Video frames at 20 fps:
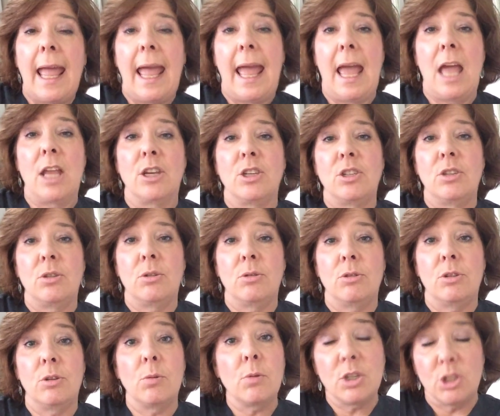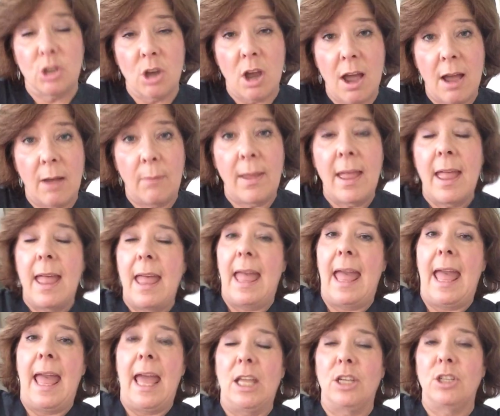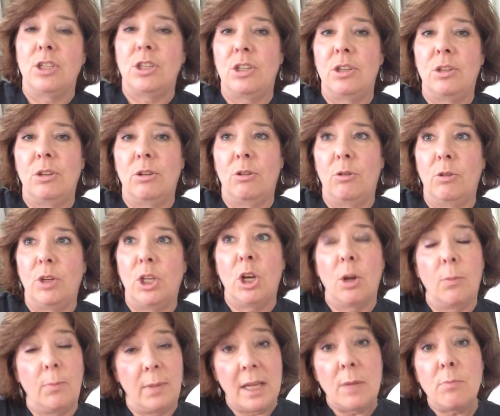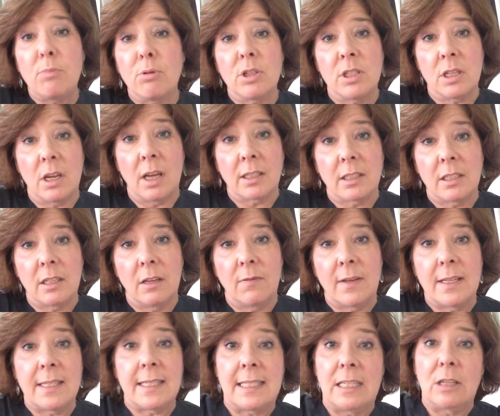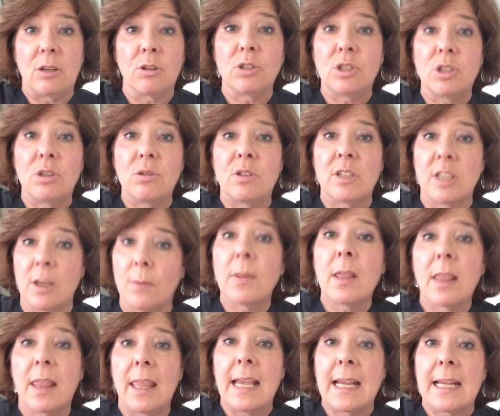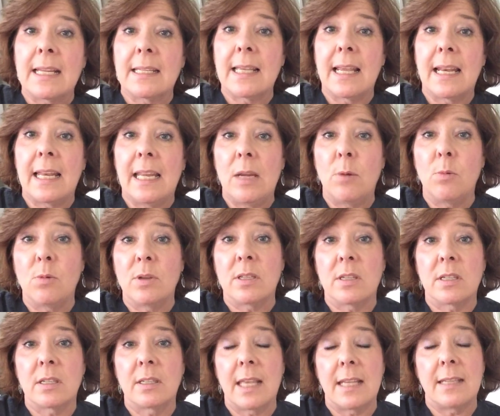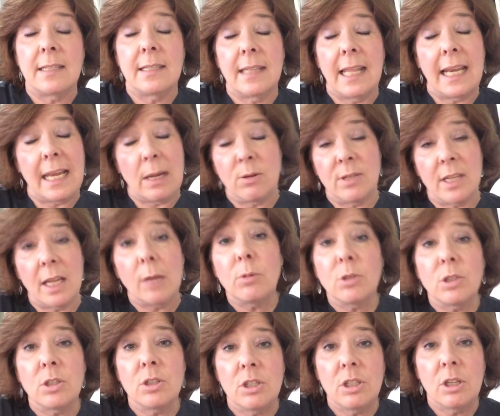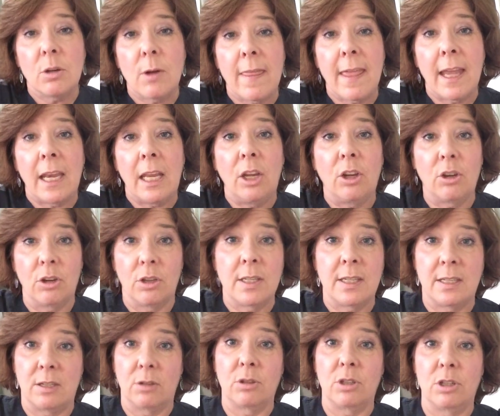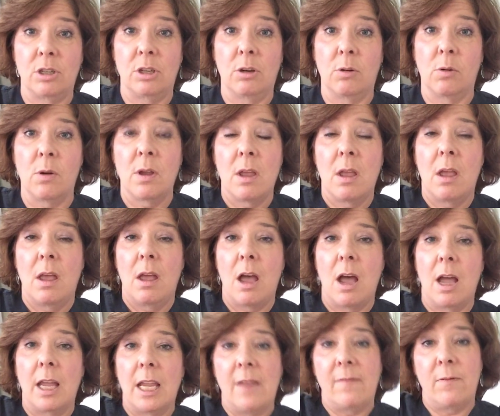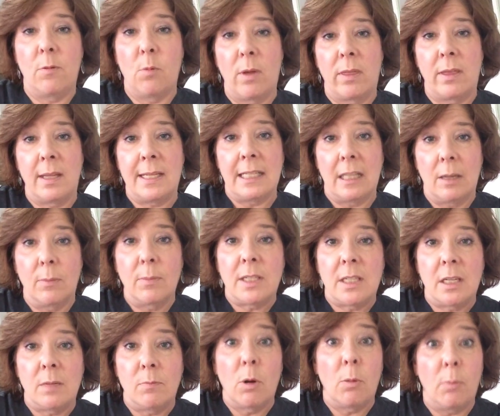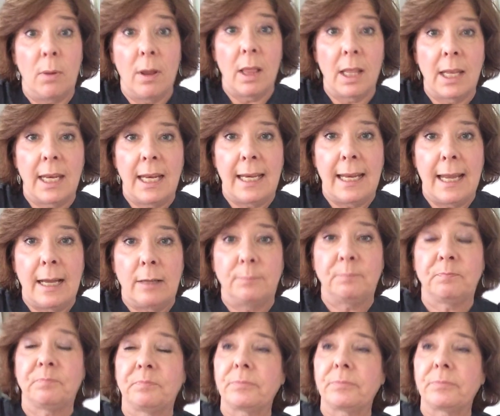and to do a job and to be productive and still do some of the things that he was able to do and that he could still do, even with his limited mobility now.